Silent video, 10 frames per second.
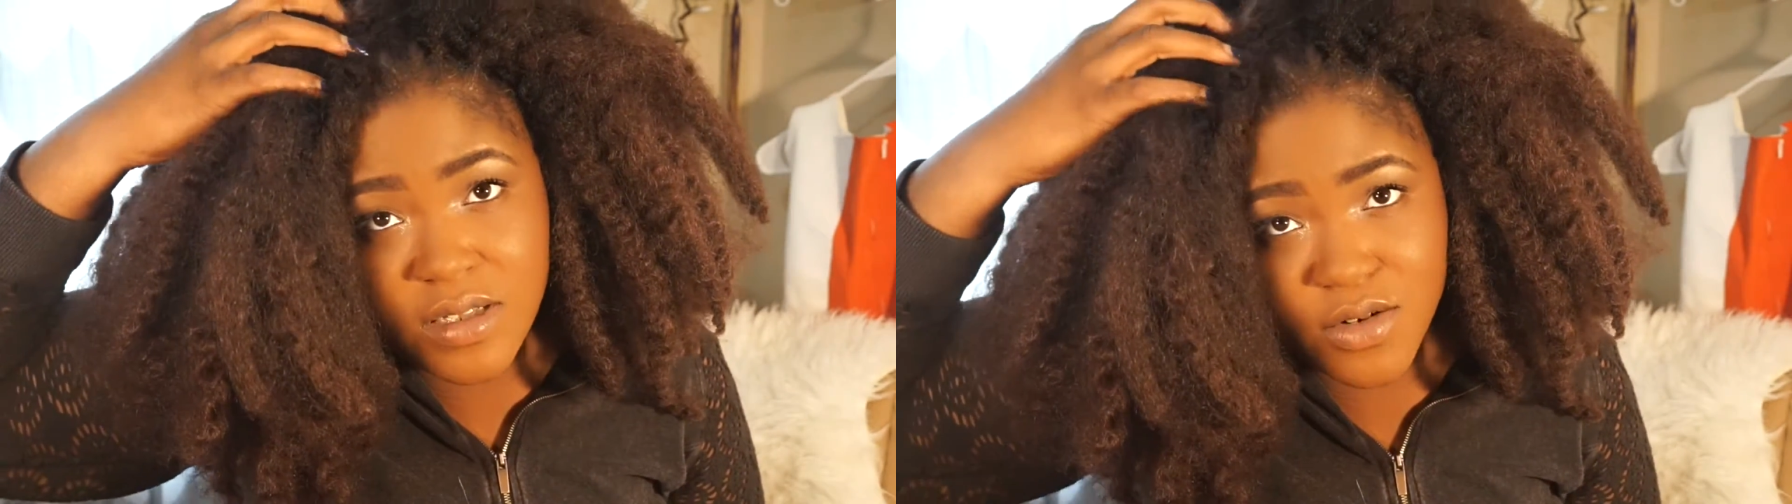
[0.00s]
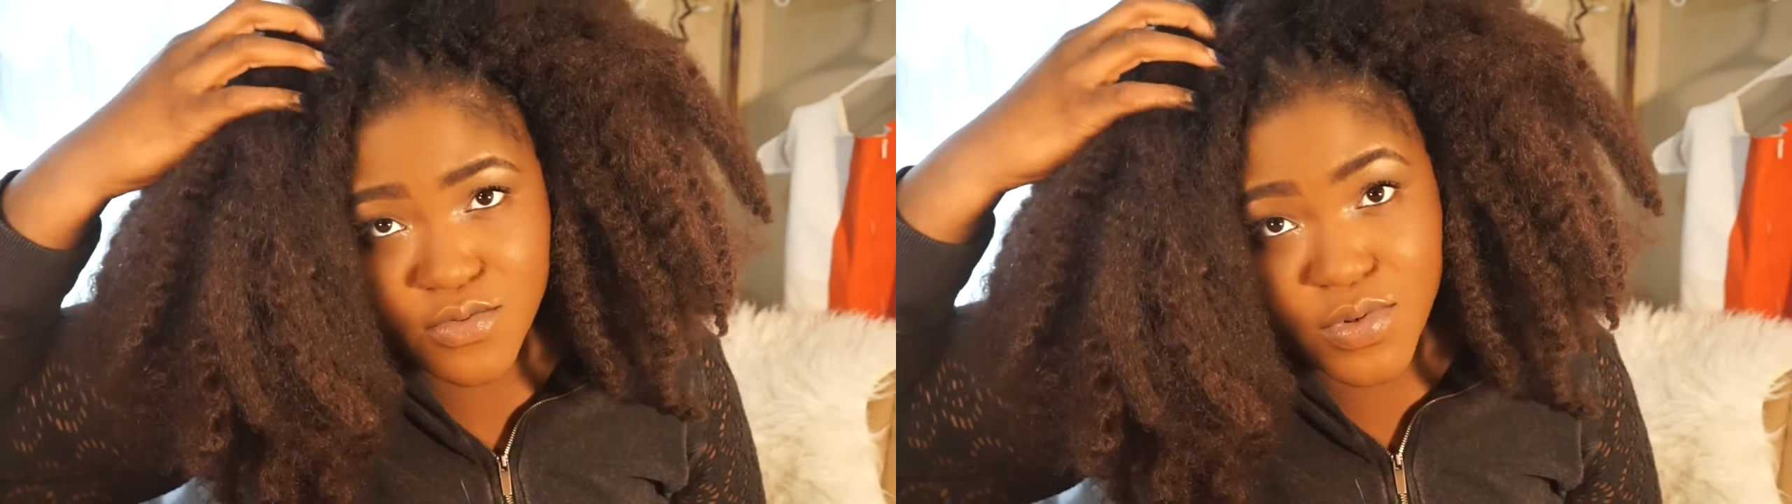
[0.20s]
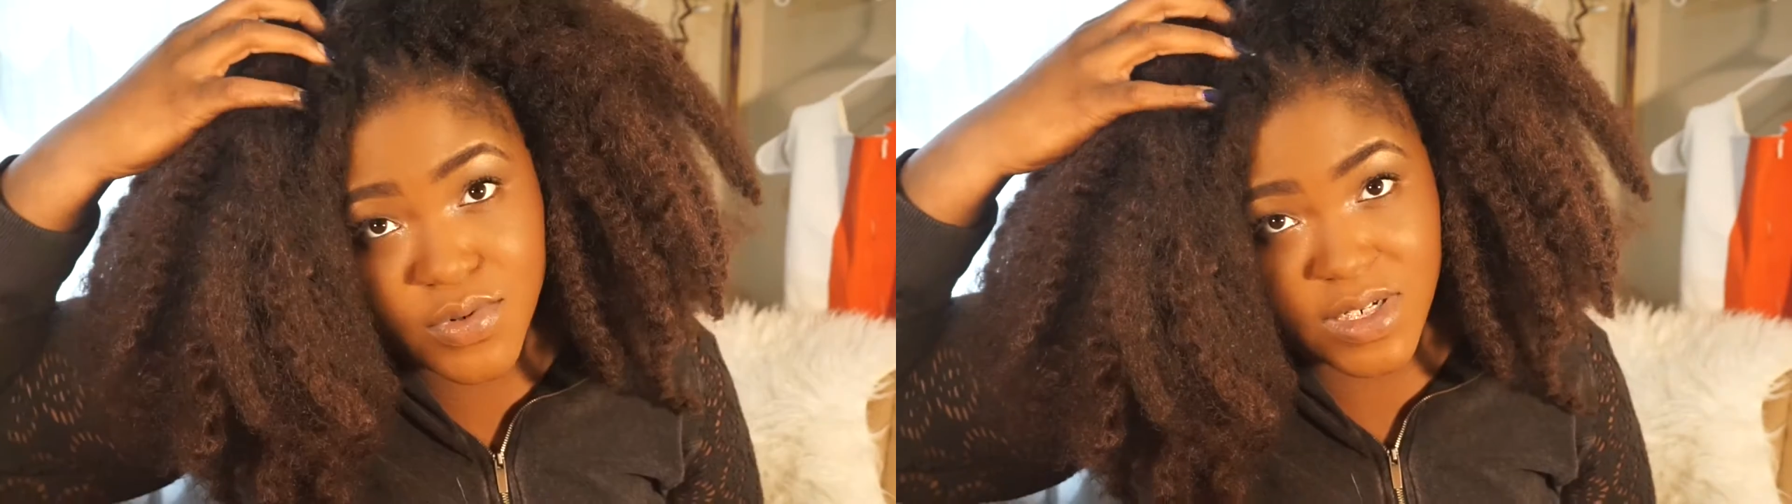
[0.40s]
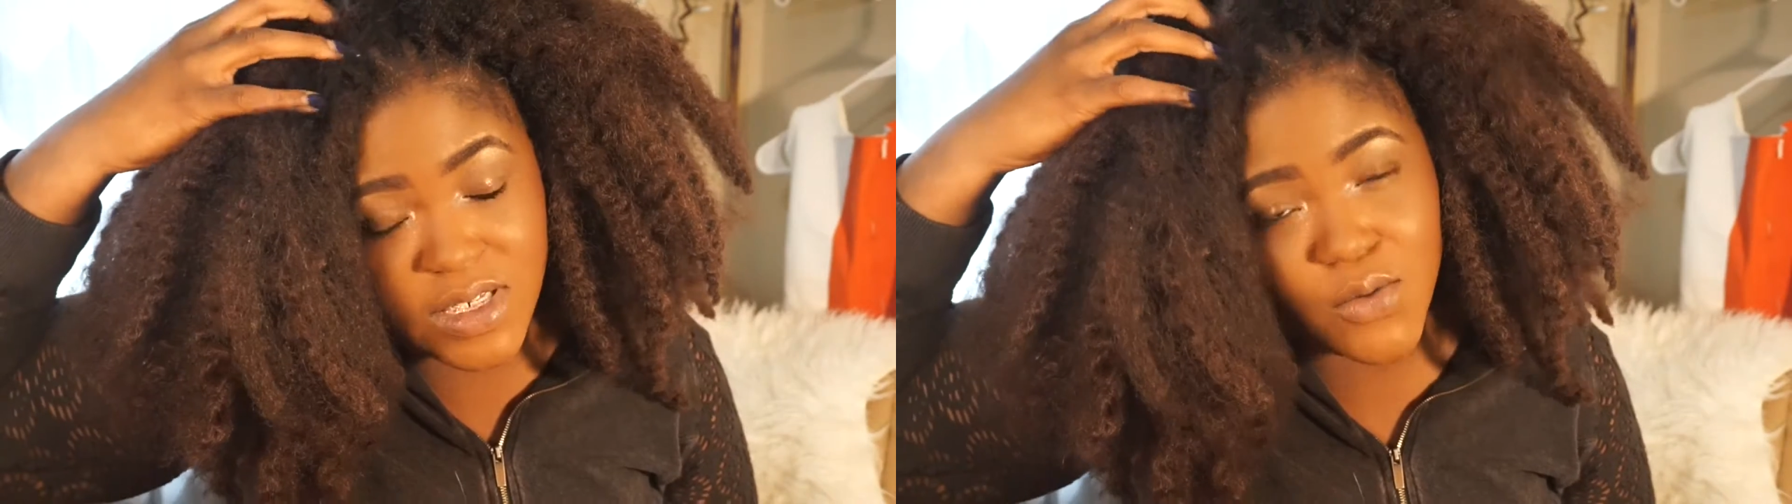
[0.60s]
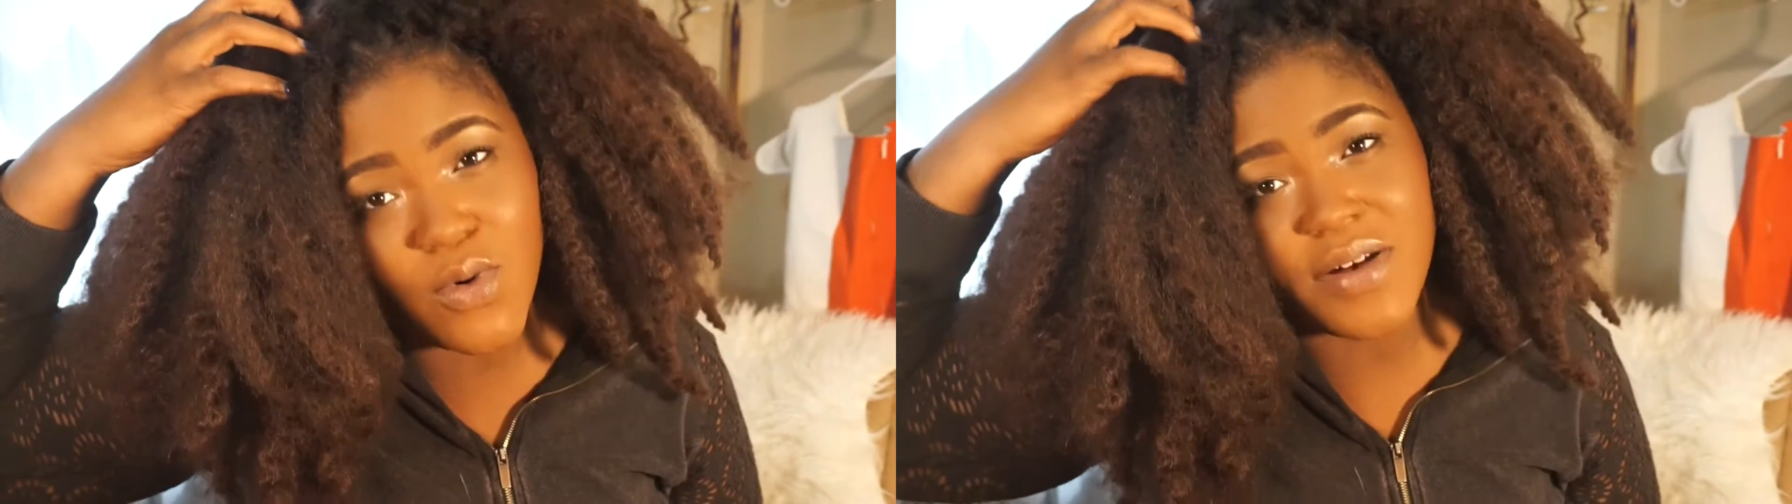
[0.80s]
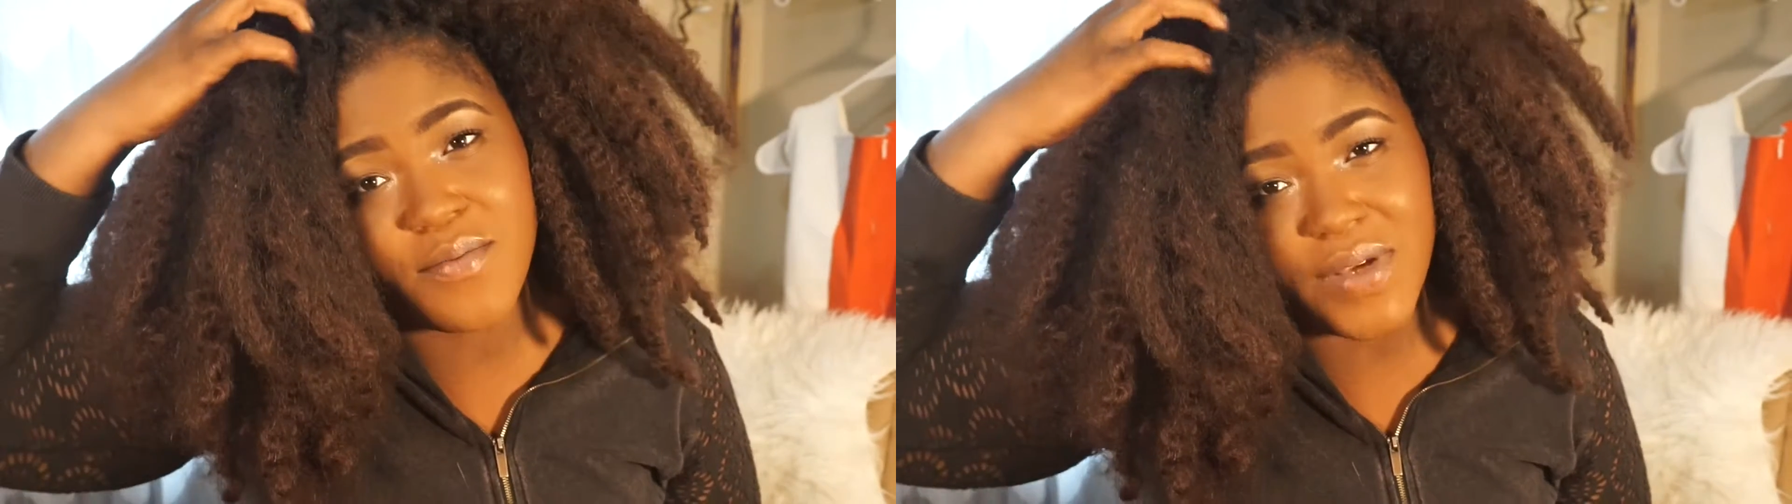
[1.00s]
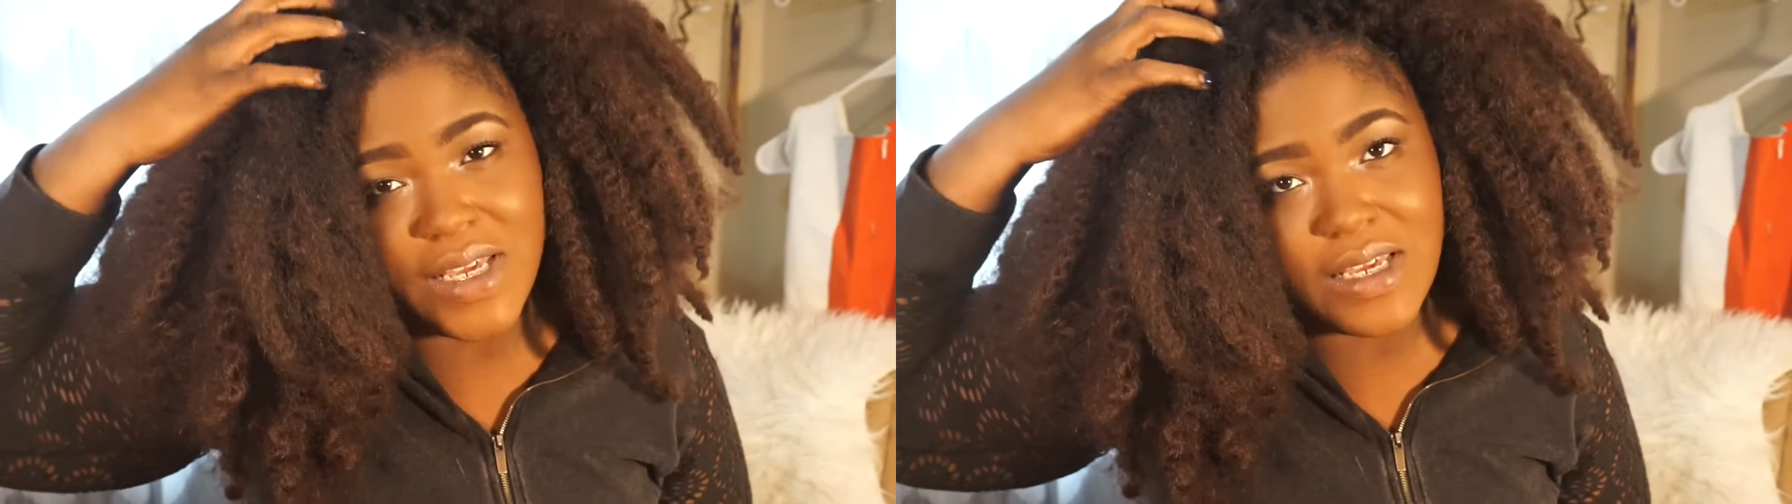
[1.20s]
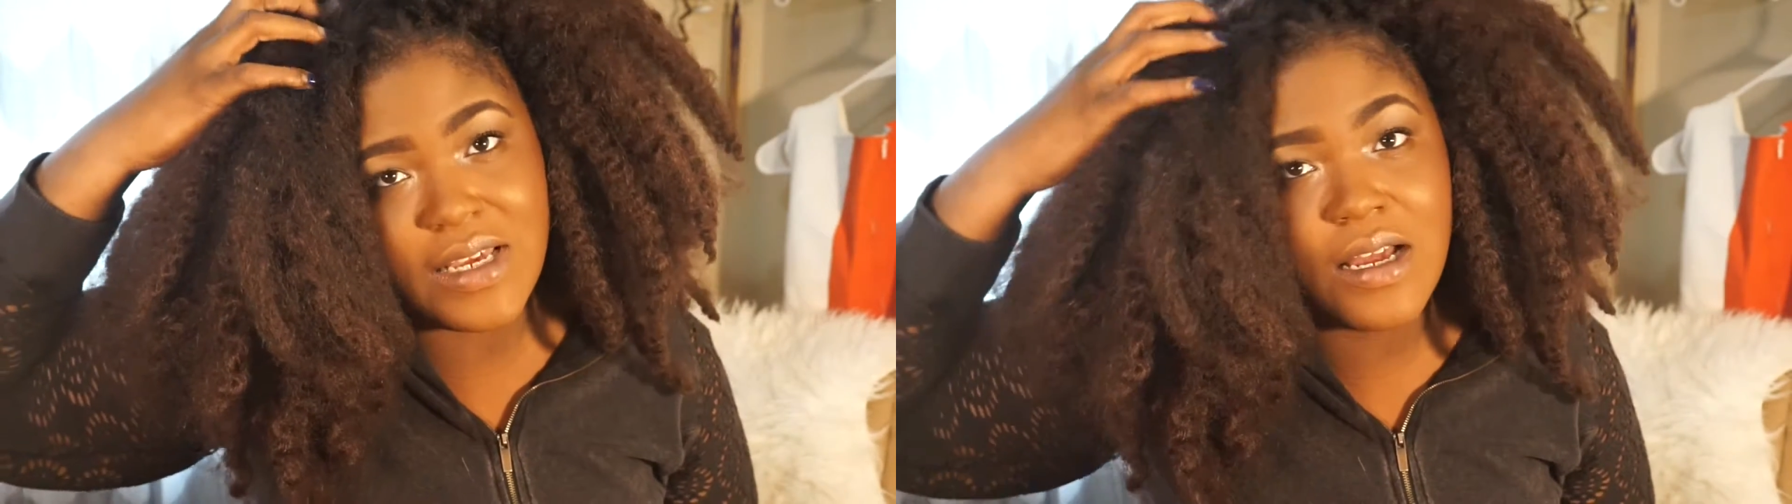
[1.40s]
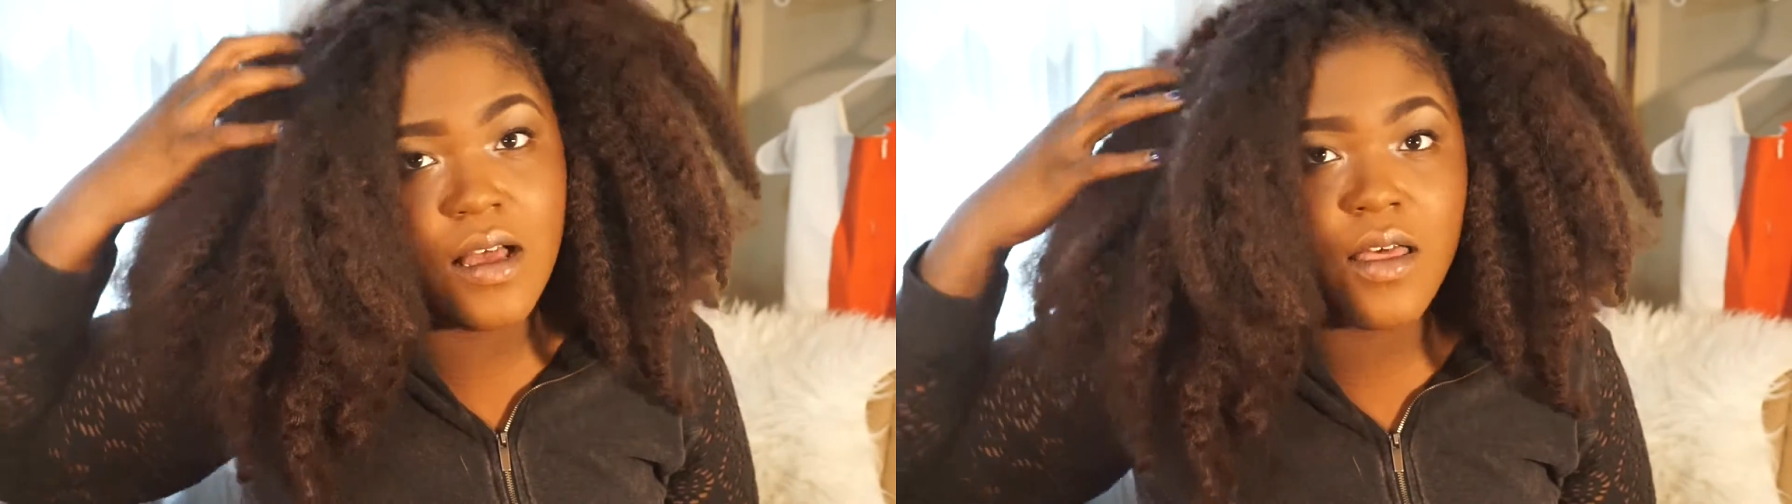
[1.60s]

The root is a 1B.